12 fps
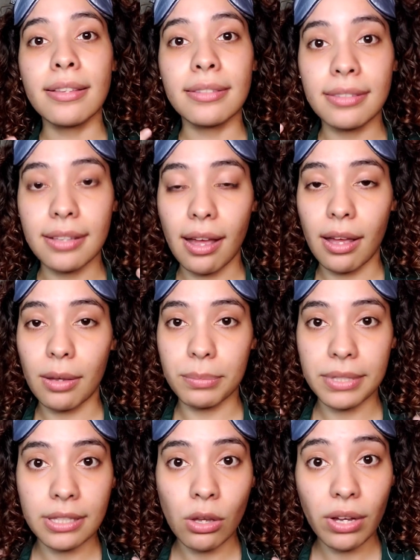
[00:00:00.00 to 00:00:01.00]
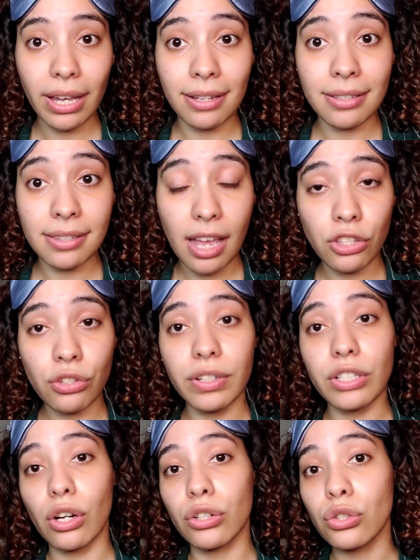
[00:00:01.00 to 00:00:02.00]
silk
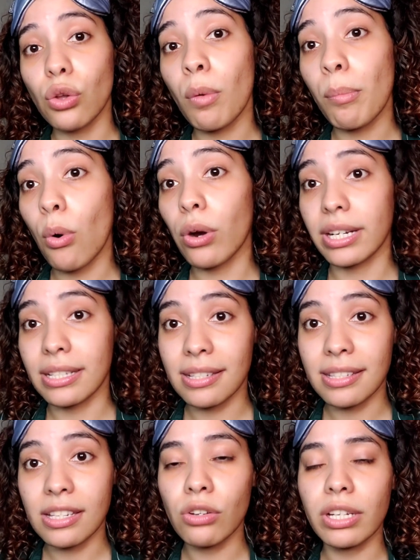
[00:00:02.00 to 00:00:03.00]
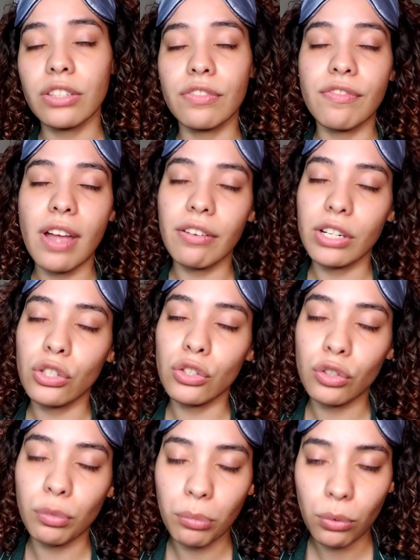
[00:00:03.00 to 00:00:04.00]
accessories are so important. Silk is very
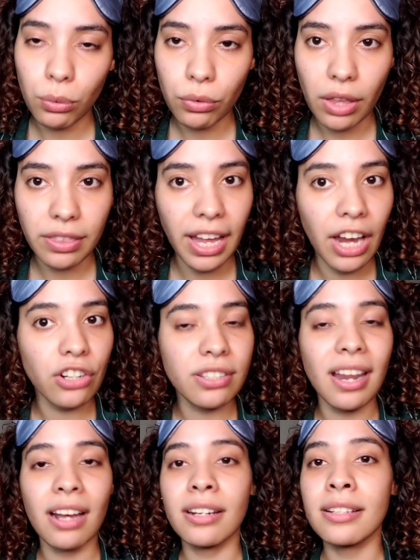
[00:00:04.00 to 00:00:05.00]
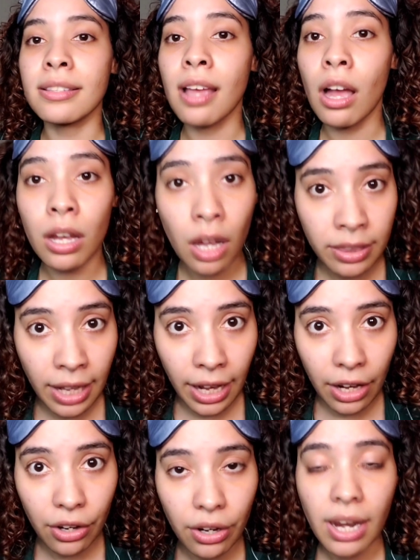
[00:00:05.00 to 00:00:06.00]
smooth on the hair. It's not going to tug on the
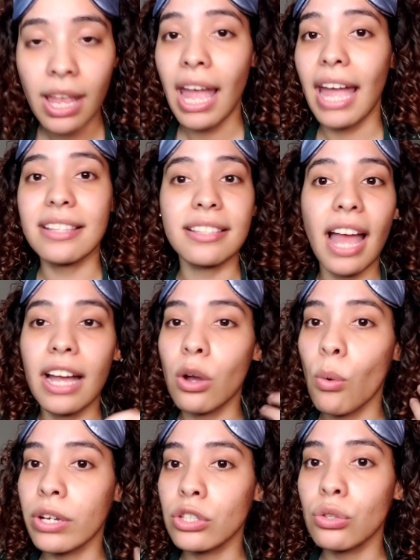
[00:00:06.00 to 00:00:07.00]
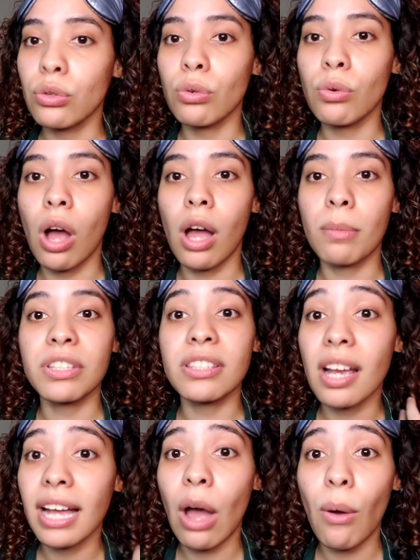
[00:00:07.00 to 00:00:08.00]
hair. It's not going to
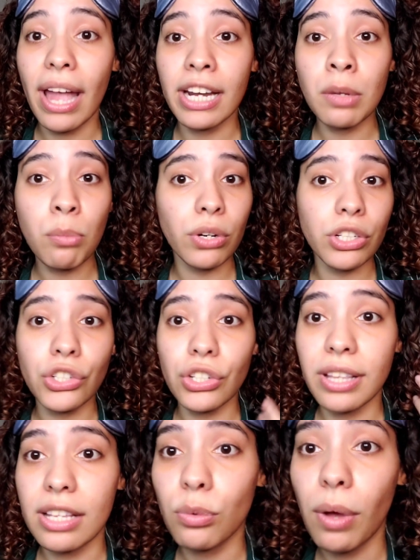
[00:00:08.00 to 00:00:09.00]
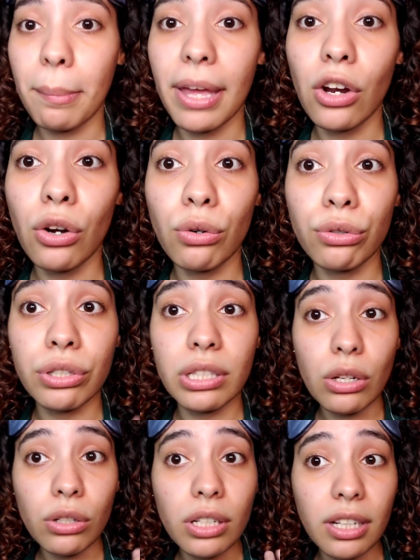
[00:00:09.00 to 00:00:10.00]
suck out any moisture. That's why my curls
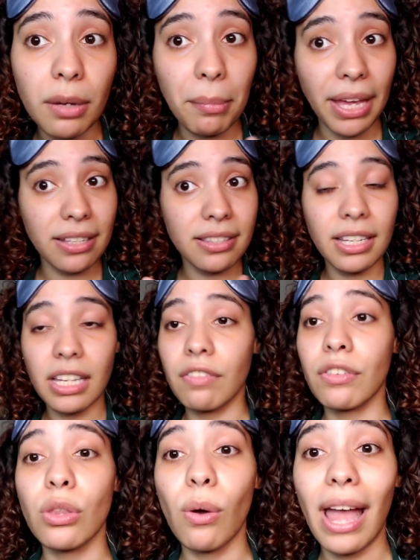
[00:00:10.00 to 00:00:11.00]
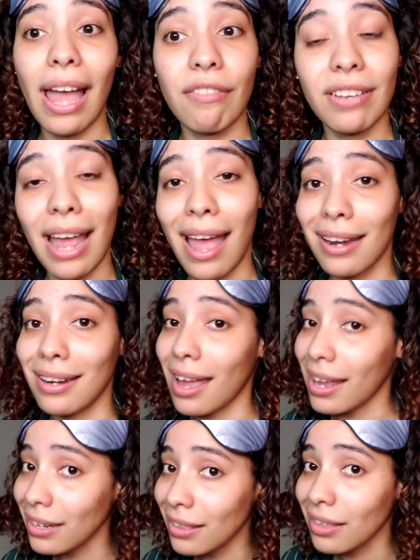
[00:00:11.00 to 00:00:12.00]
still look amazing, even though I haven't added
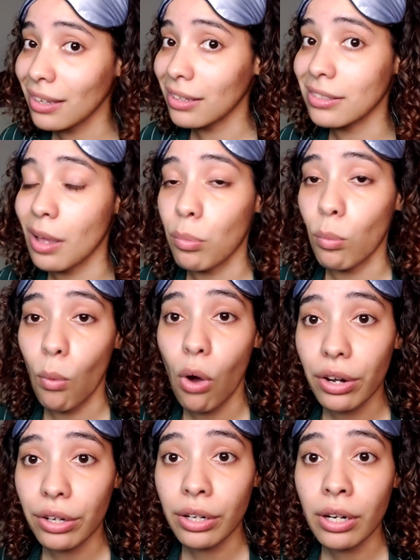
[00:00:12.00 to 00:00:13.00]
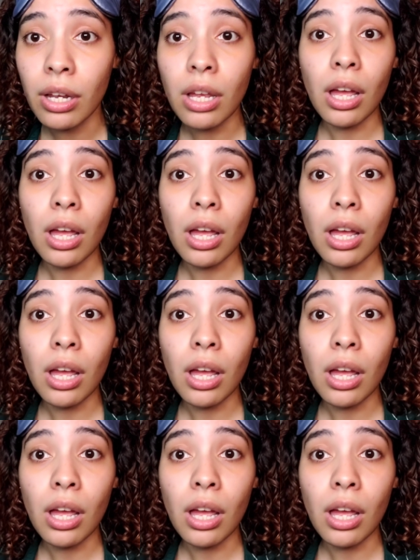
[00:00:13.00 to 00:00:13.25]
anything except water